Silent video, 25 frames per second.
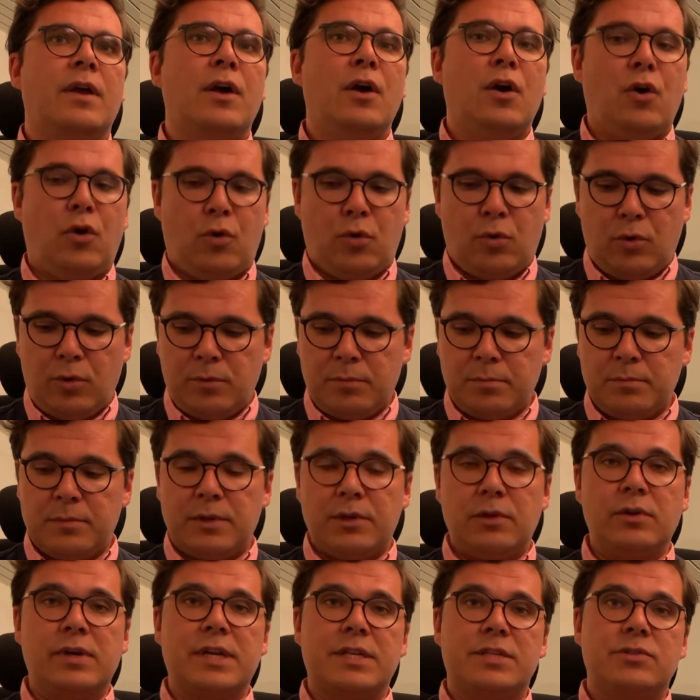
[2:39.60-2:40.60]
Or
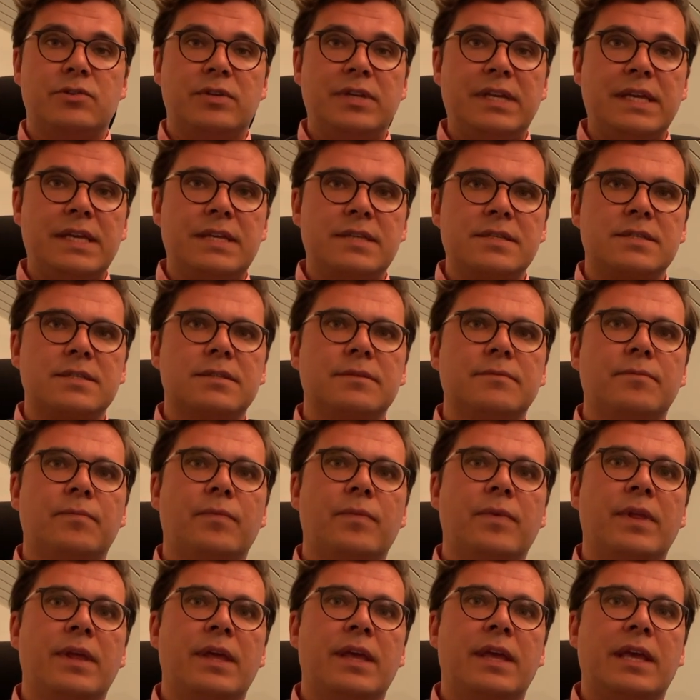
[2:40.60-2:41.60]
look at your knees.
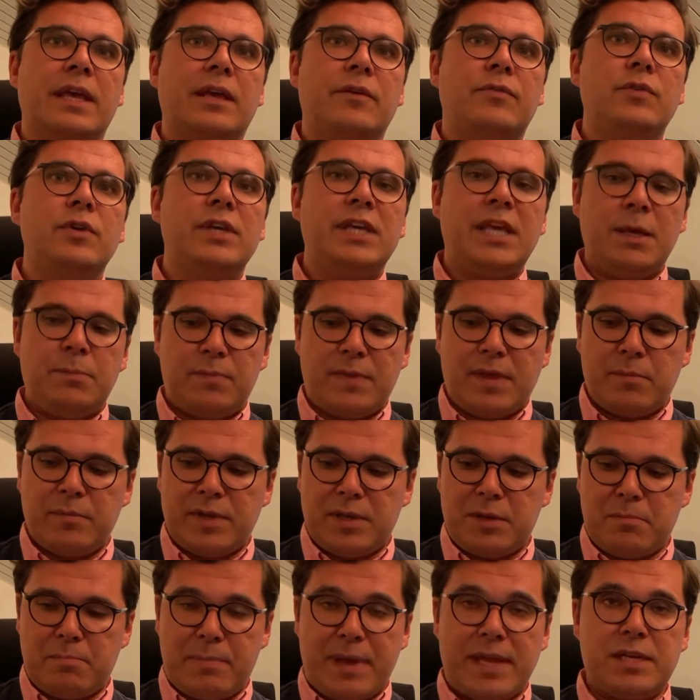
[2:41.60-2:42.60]
If you keep them
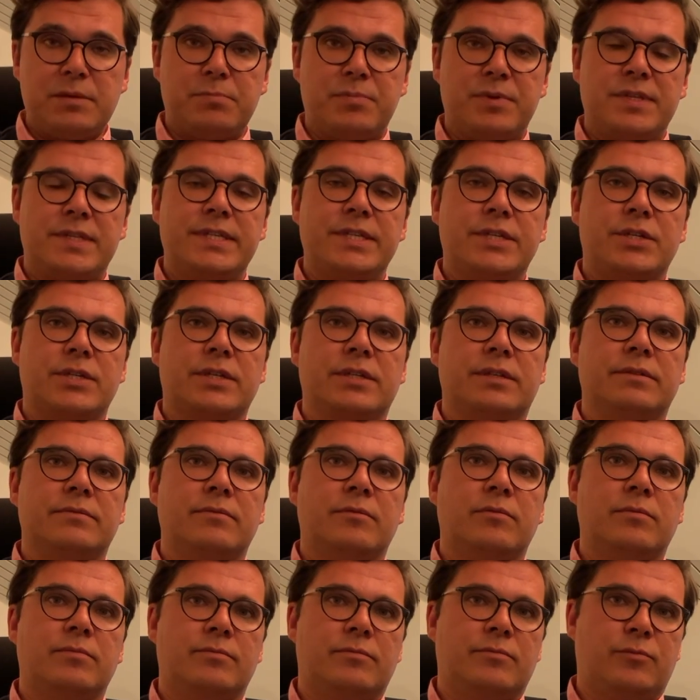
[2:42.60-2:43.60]
in a bent
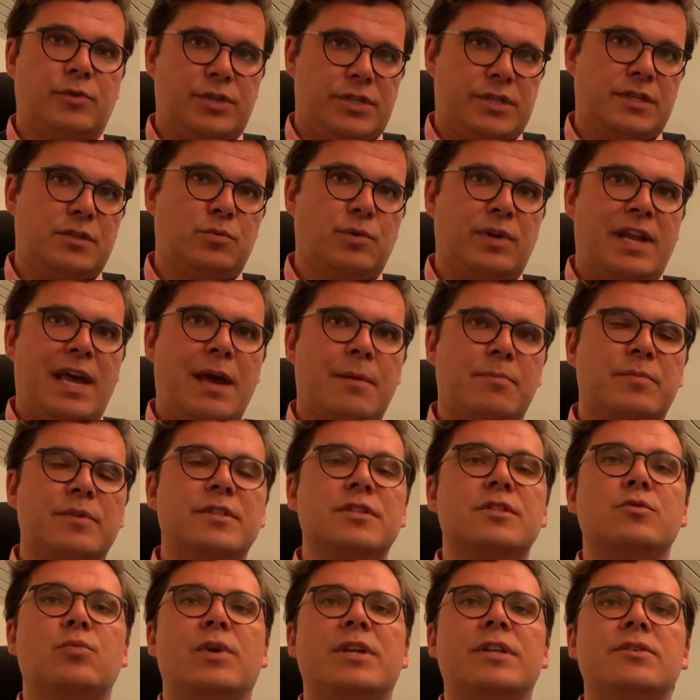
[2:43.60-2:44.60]
position, which is what
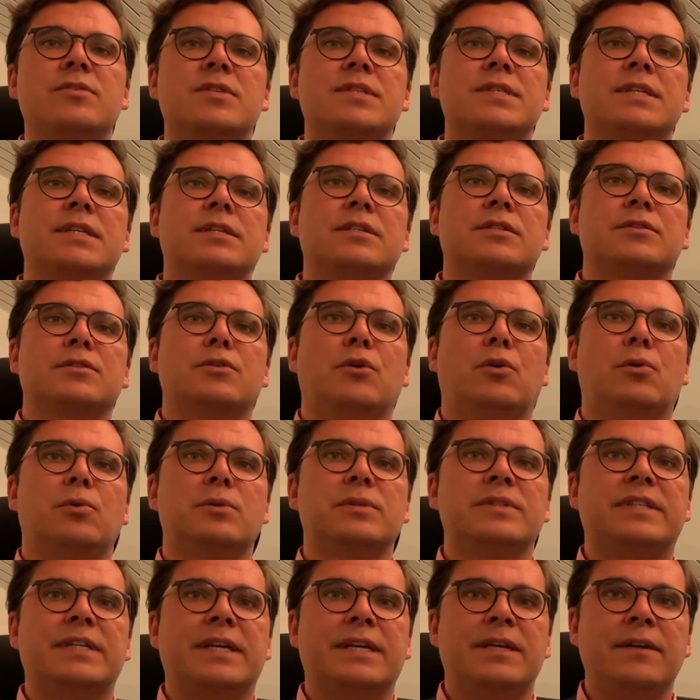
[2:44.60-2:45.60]
happens when you sit
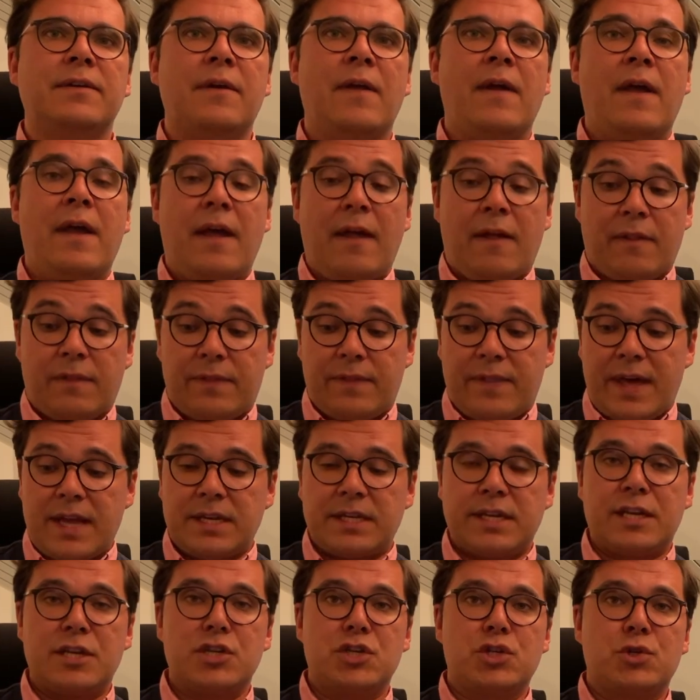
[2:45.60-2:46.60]
all day,
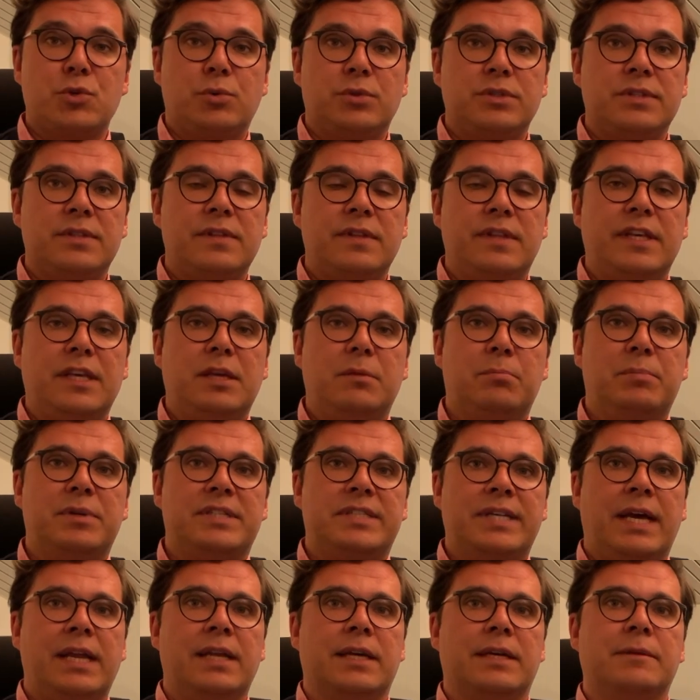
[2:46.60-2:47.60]
that can shorten the
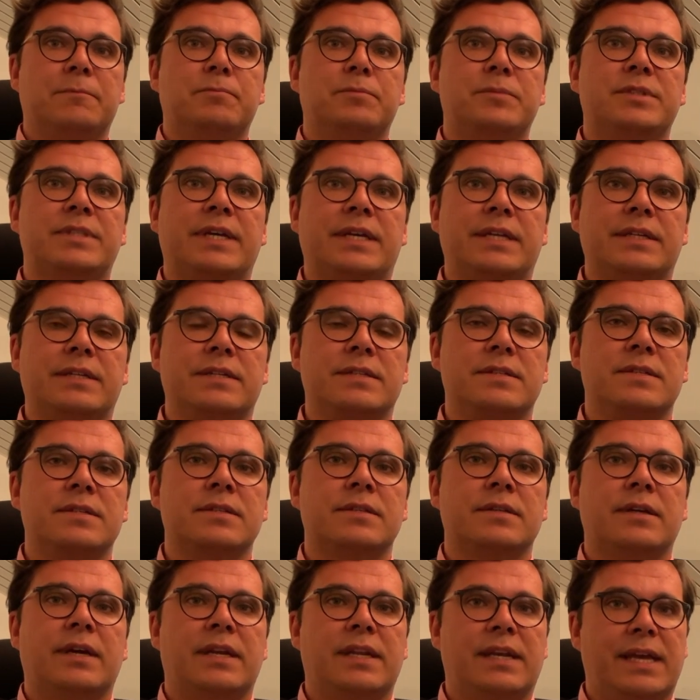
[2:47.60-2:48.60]
patellar
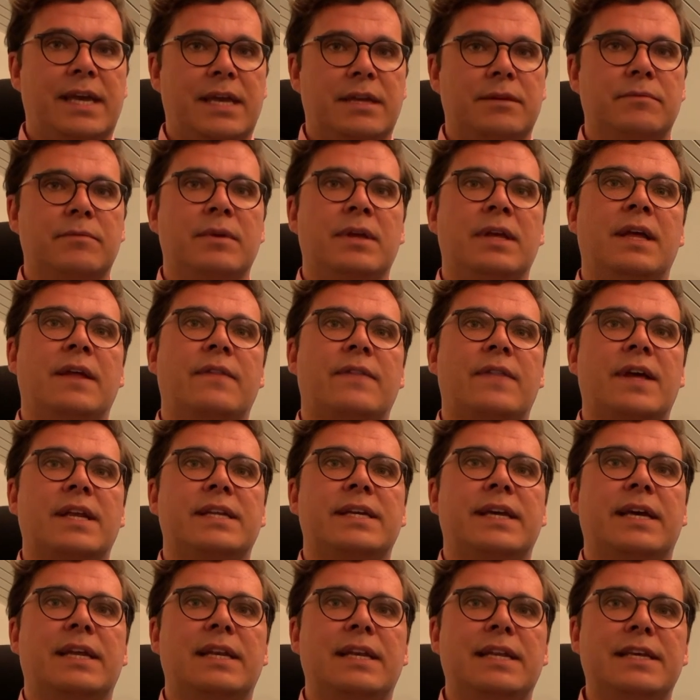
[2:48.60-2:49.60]
tendons, and again,
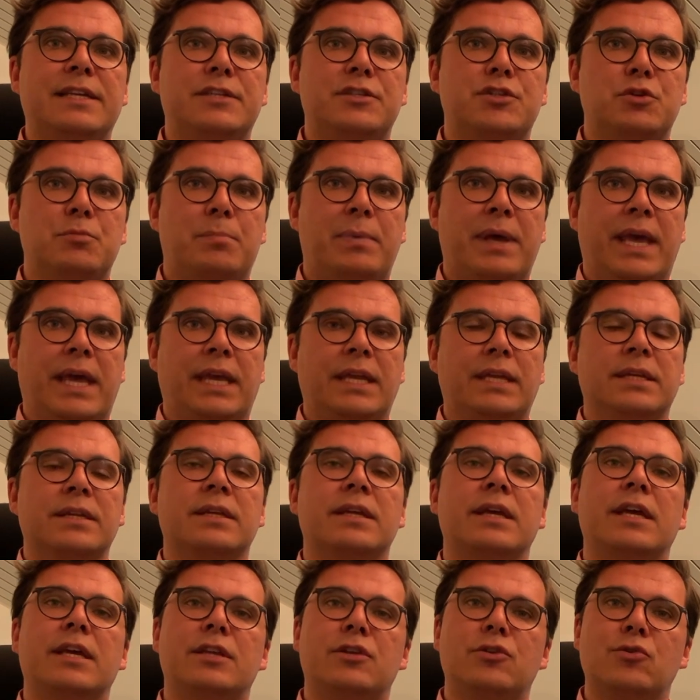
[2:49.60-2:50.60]
that can lead to pain
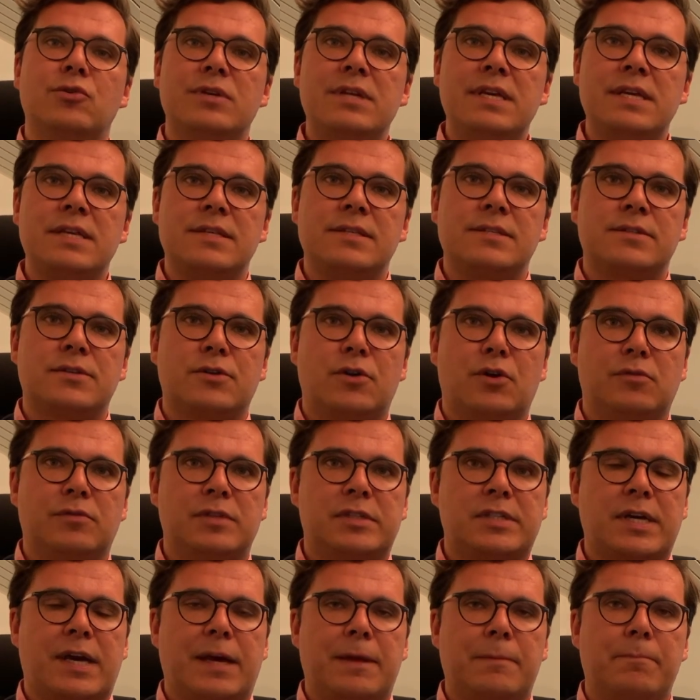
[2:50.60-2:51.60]
in your knees over
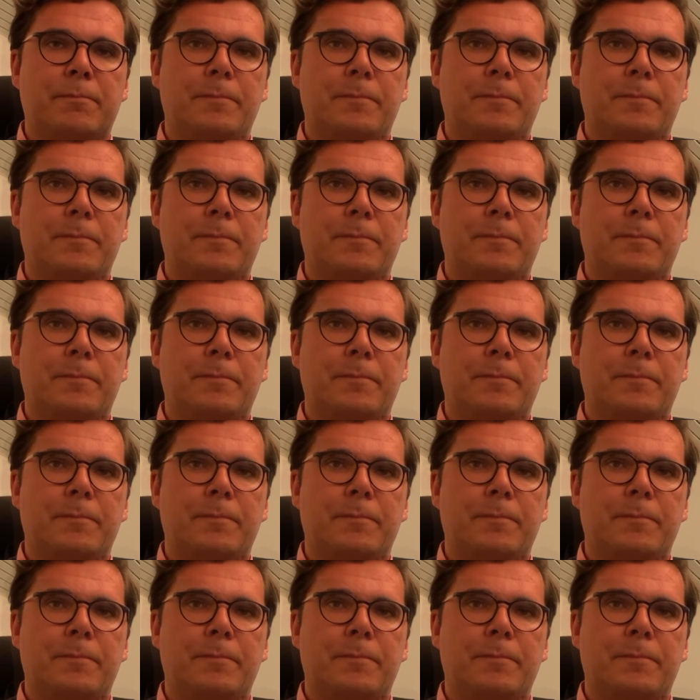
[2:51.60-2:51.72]
time.